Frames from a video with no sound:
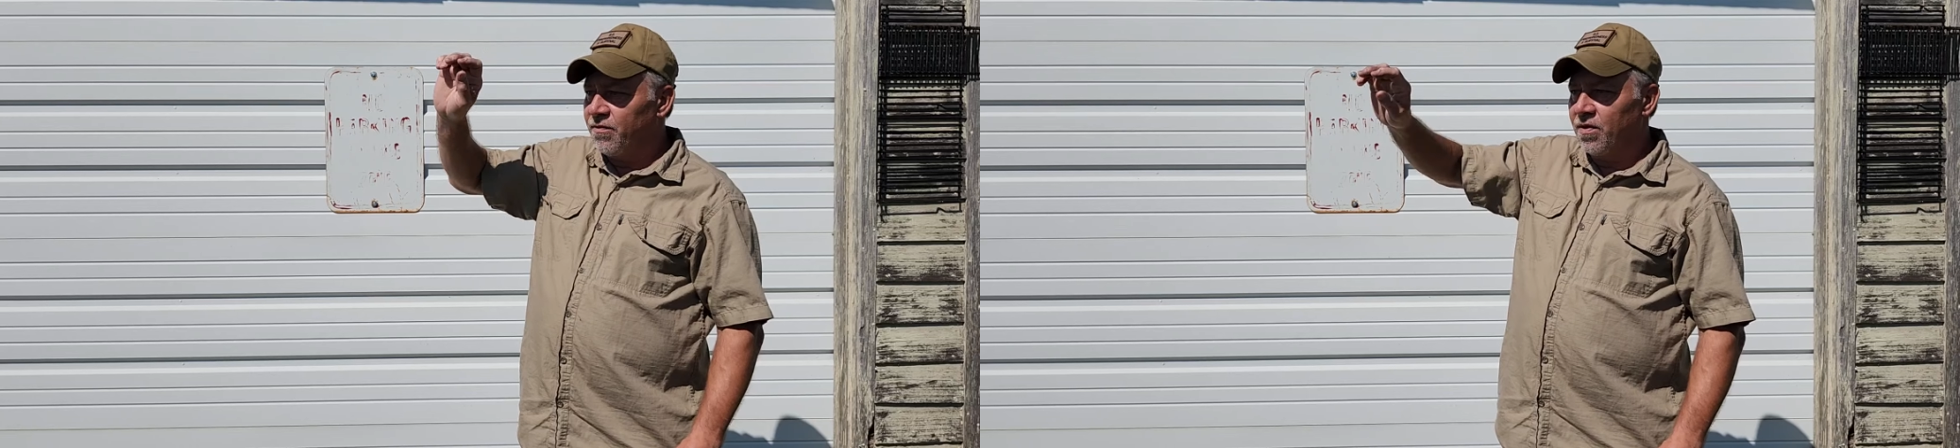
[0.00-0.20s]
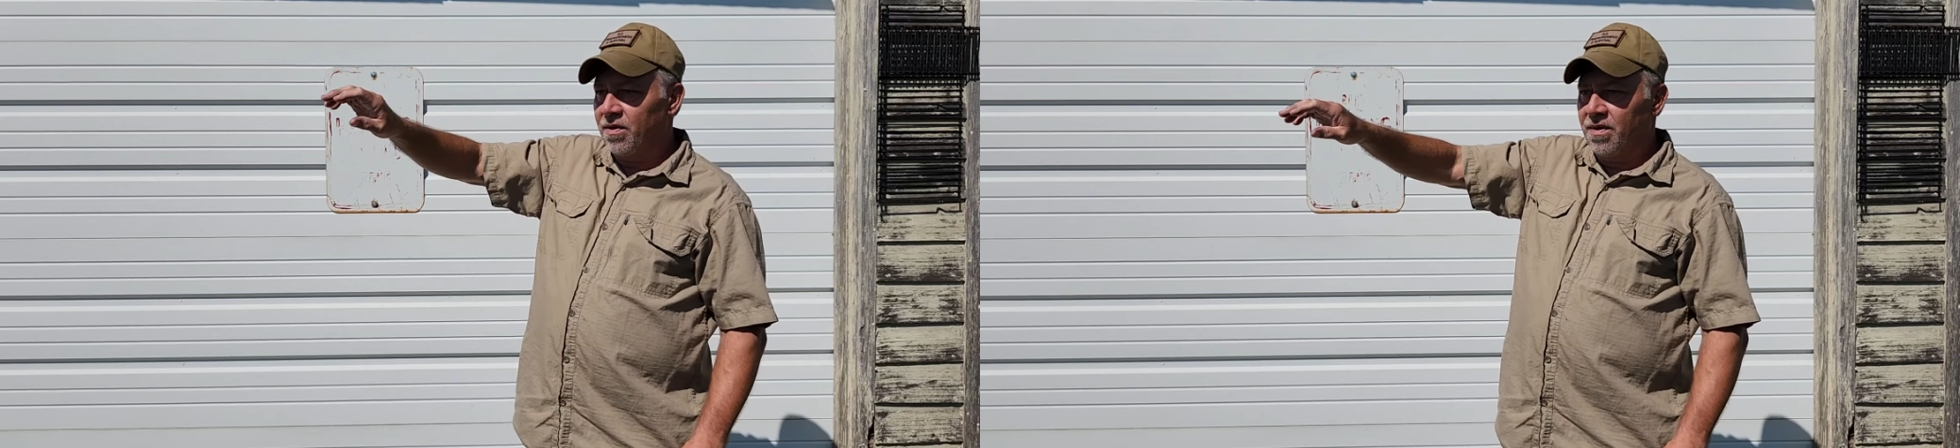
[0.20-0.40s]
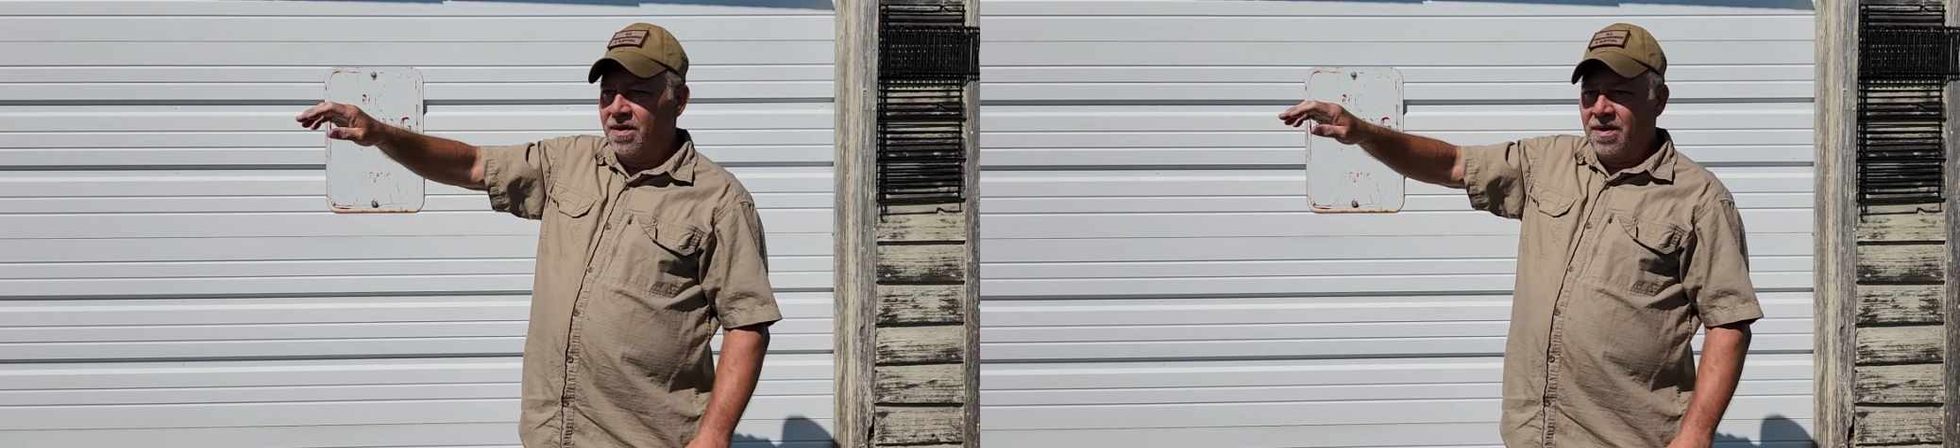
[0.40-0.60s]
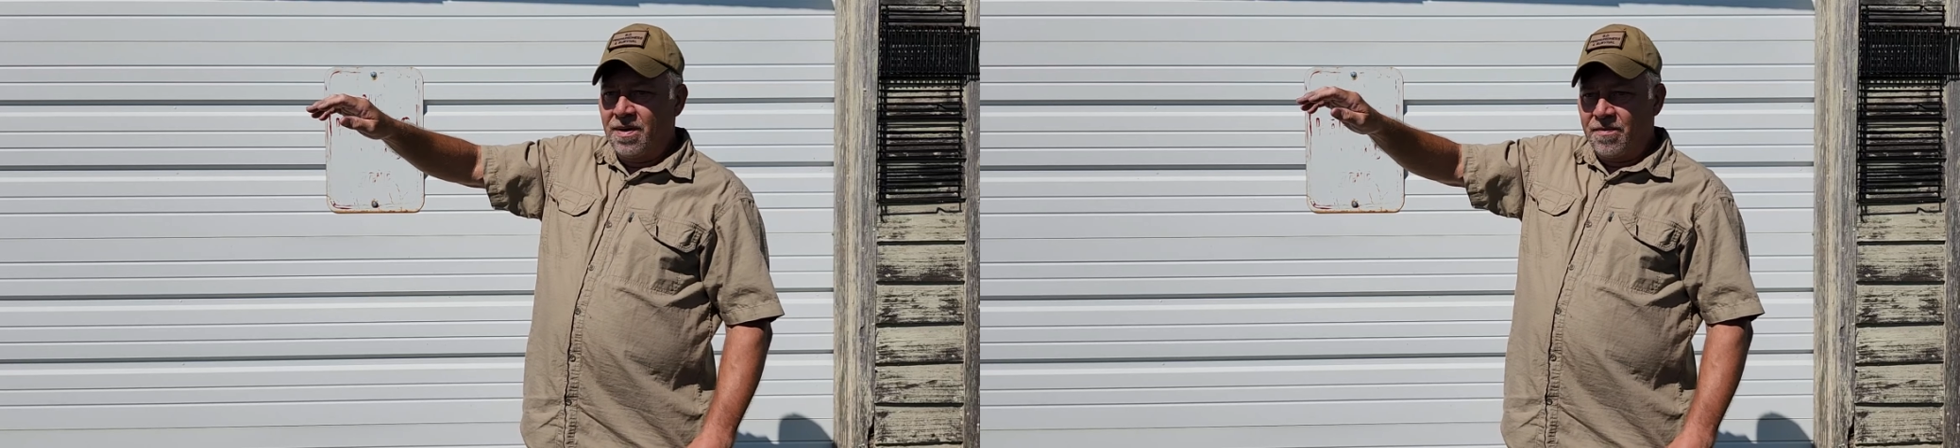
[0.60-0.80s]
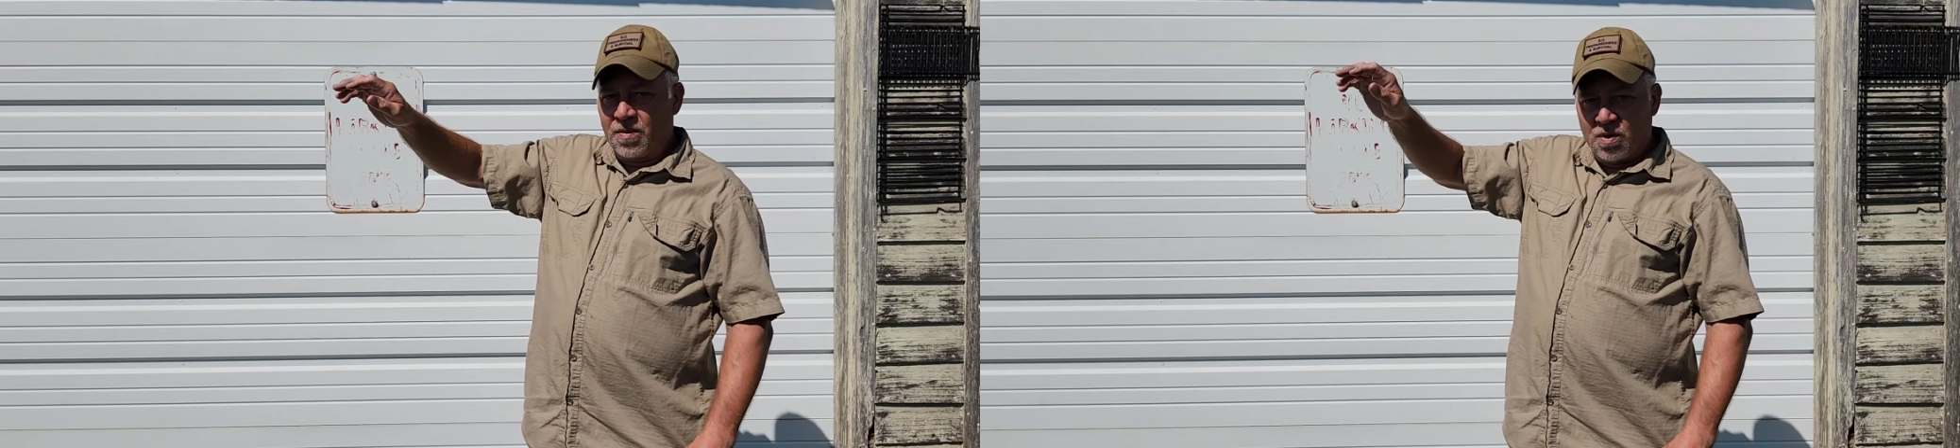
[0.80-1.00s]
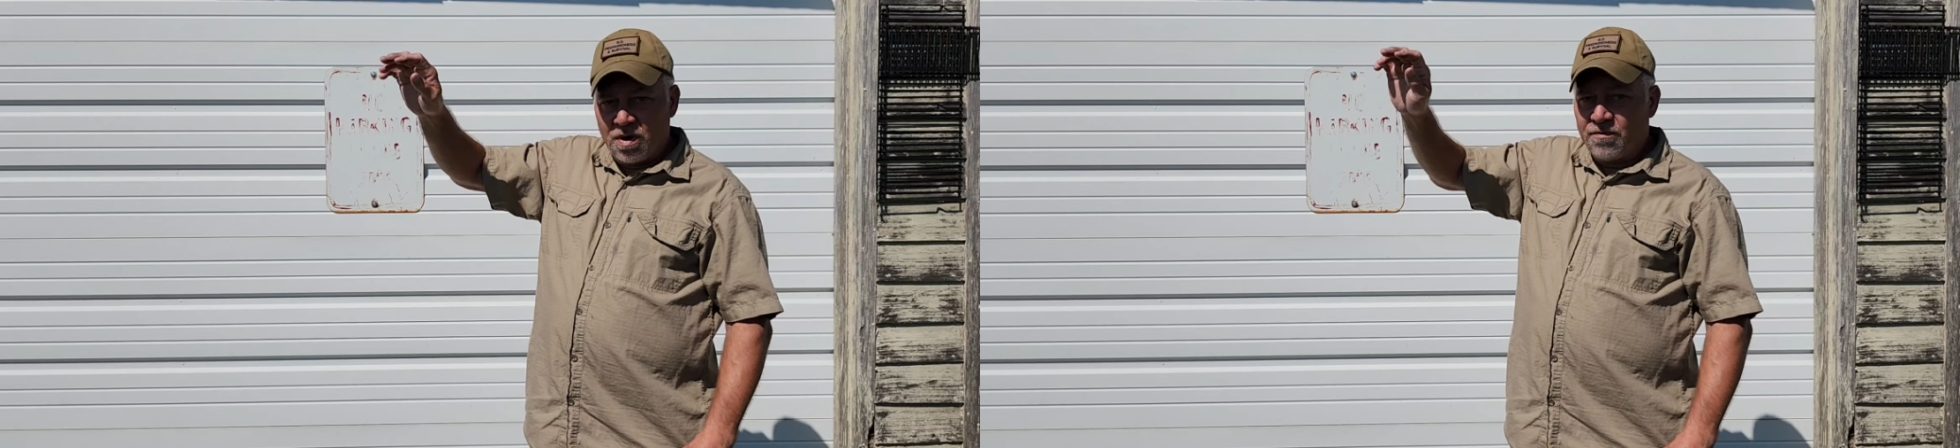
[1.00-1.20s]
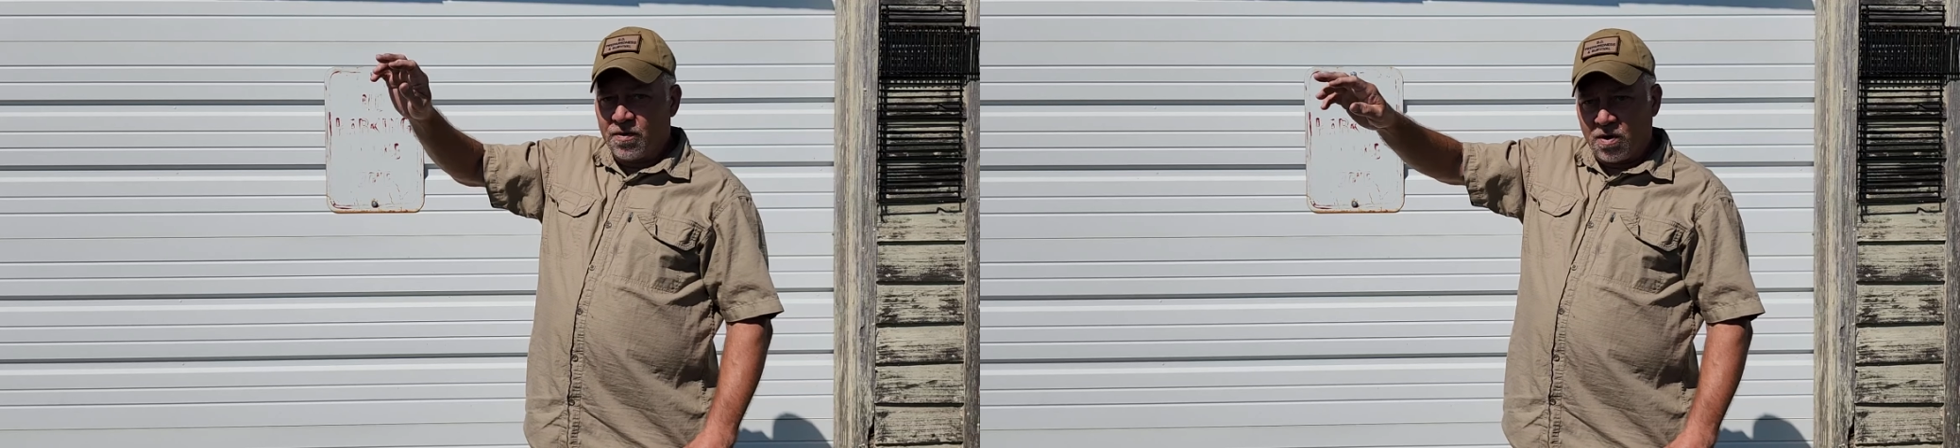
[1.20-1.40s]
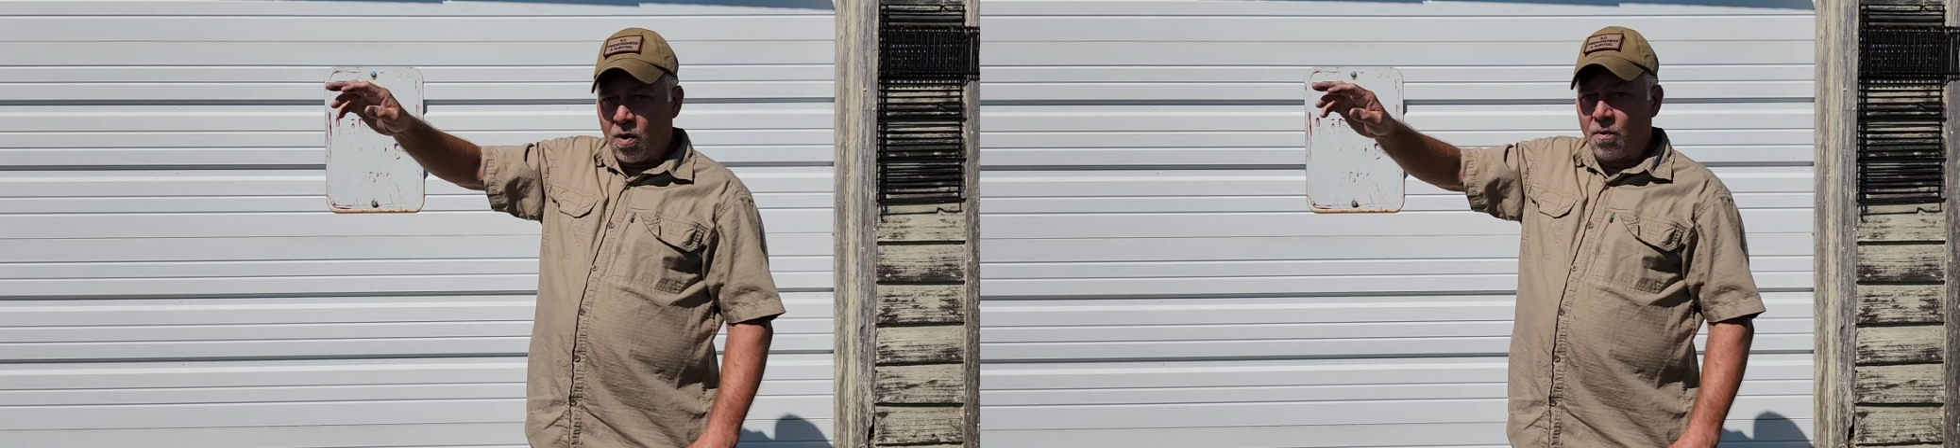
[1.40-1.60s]
for
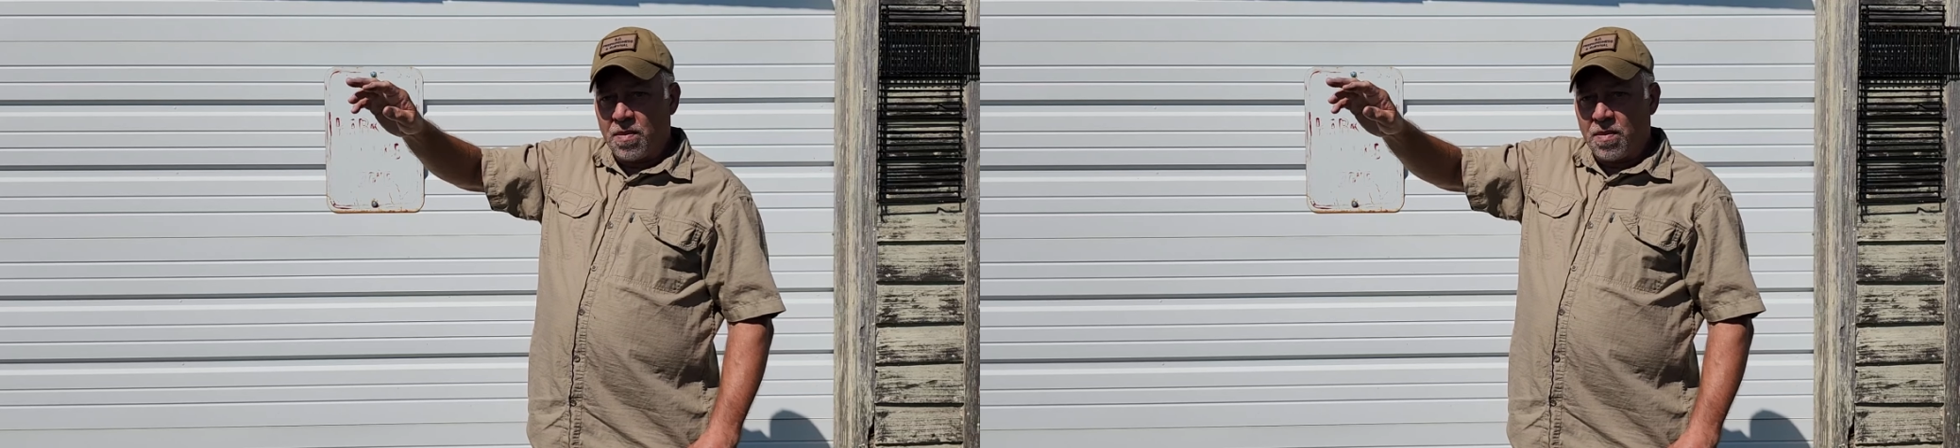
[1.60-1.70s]
gold,